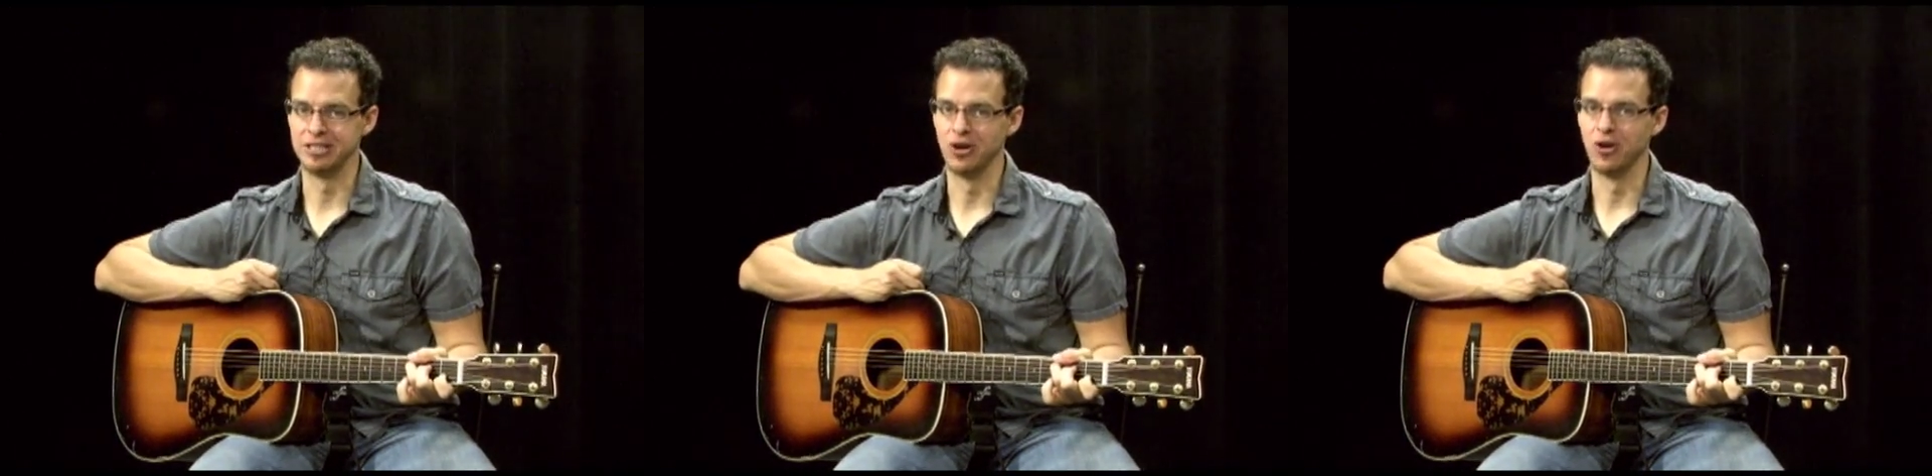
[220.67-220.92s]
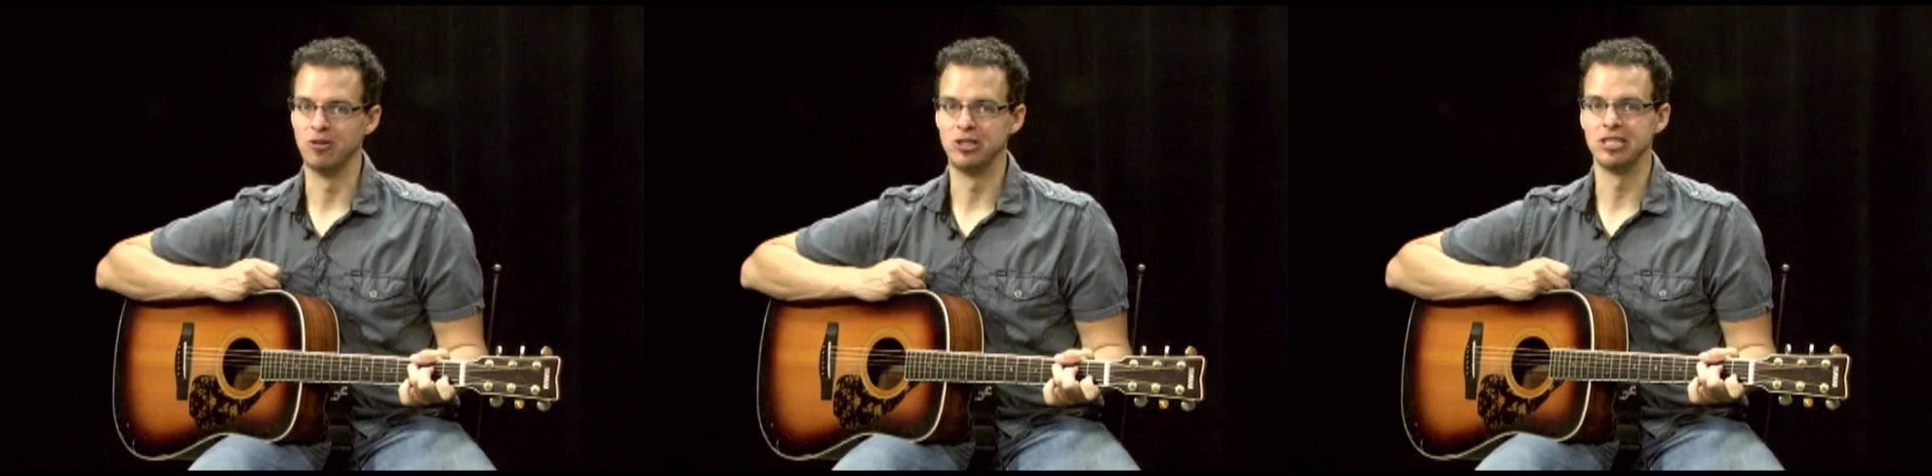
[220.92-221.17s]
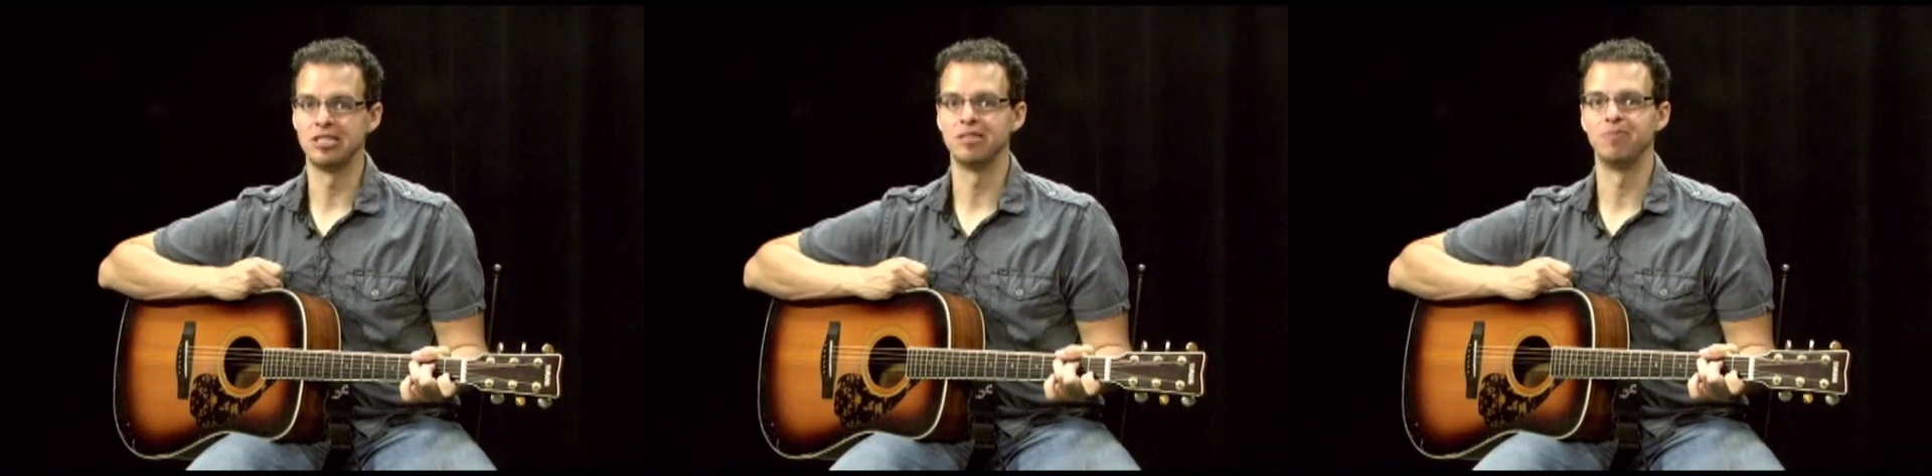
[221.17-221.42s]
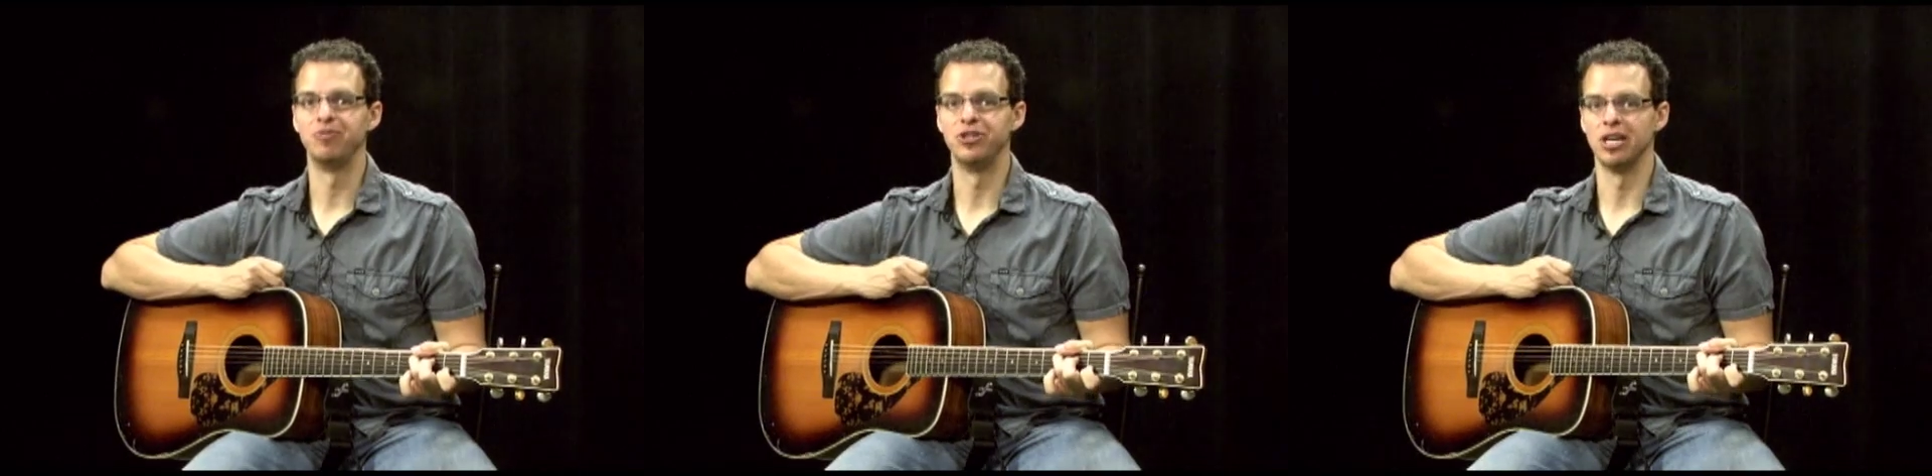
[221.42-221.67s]
So
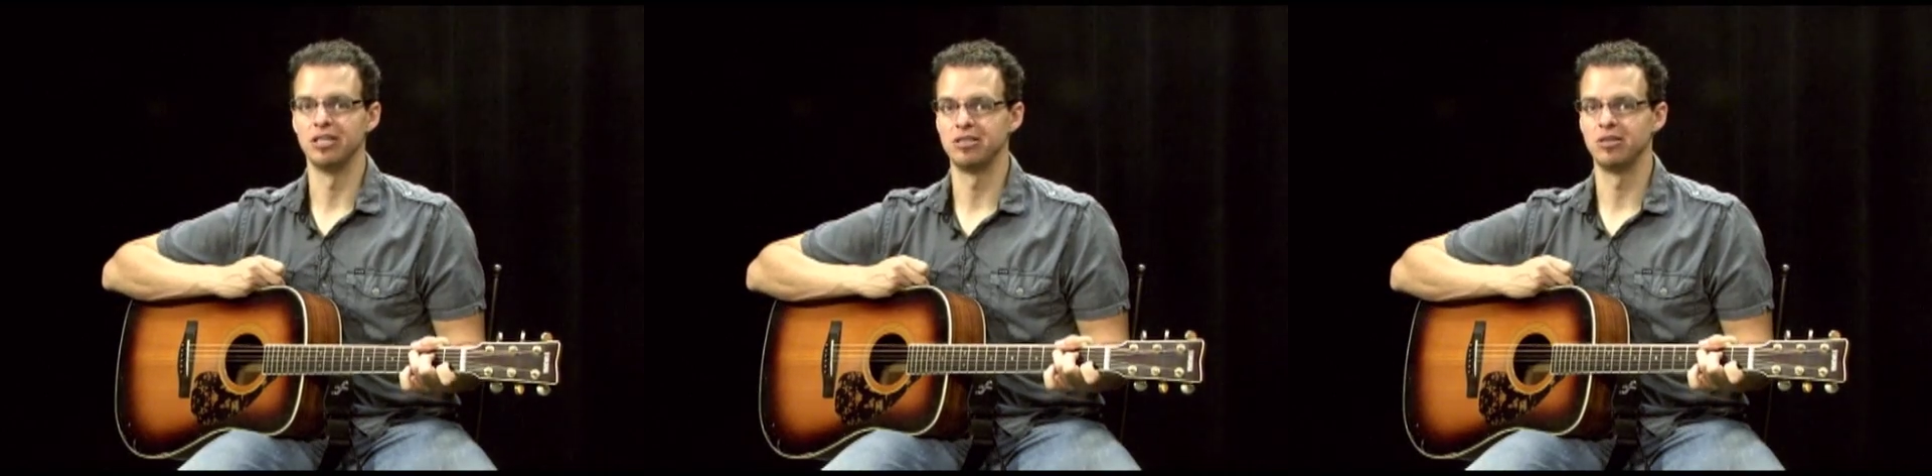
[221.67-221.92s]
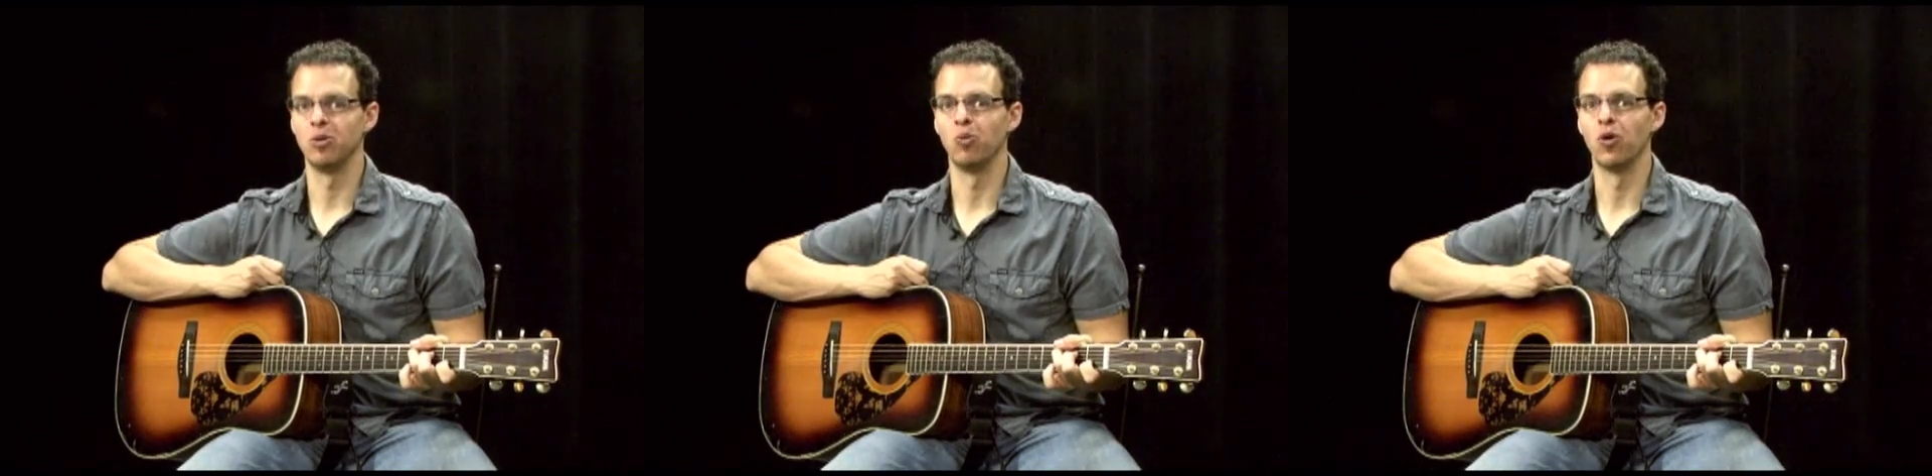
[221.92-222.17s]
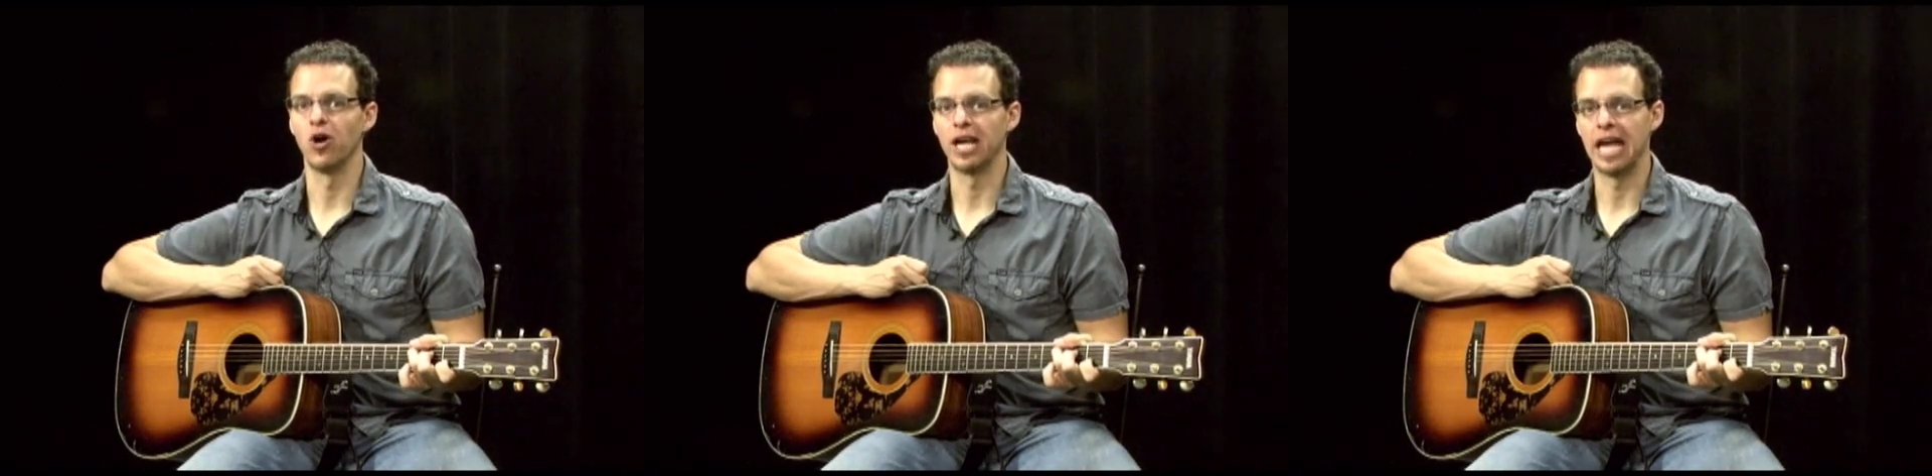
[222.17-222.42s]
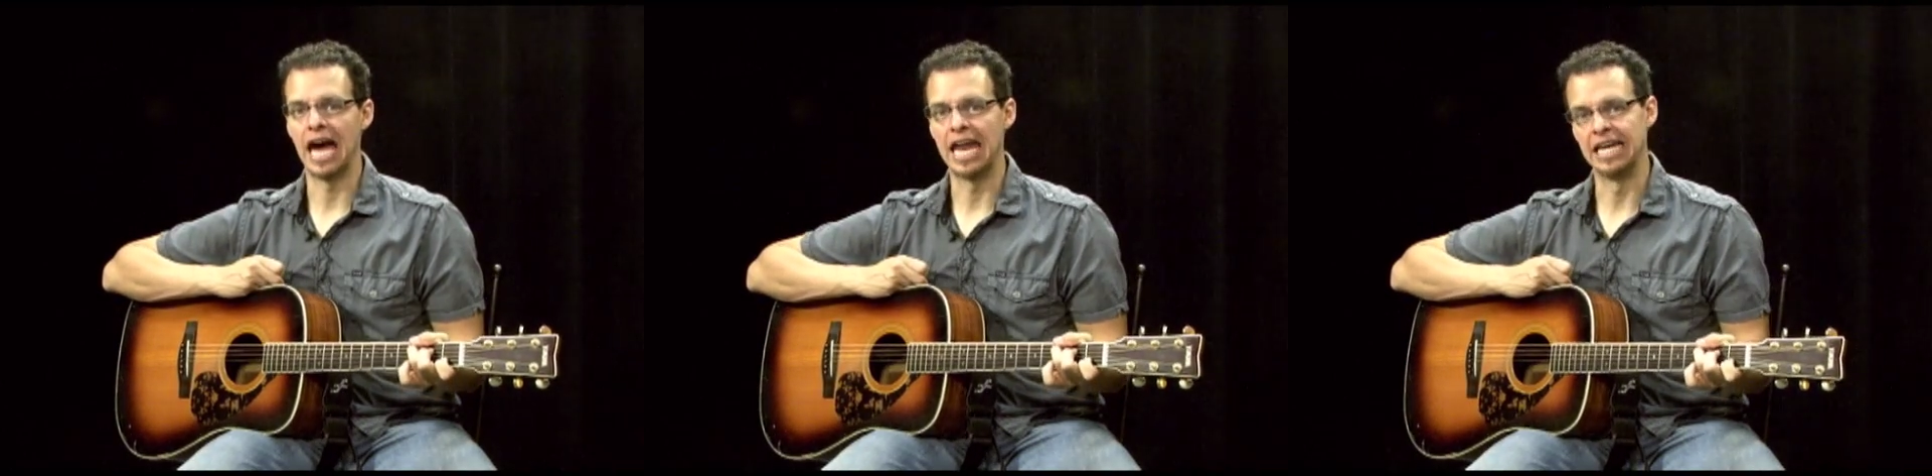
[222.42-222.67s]
just
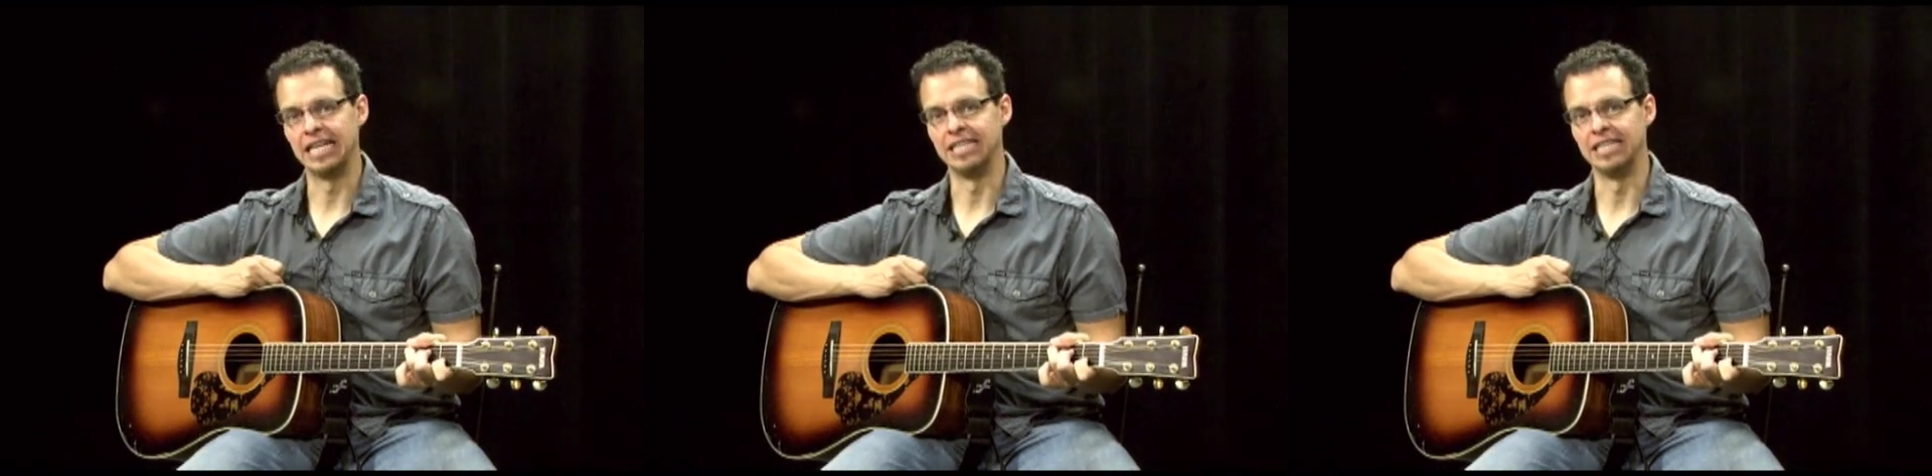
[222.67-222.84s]
work at it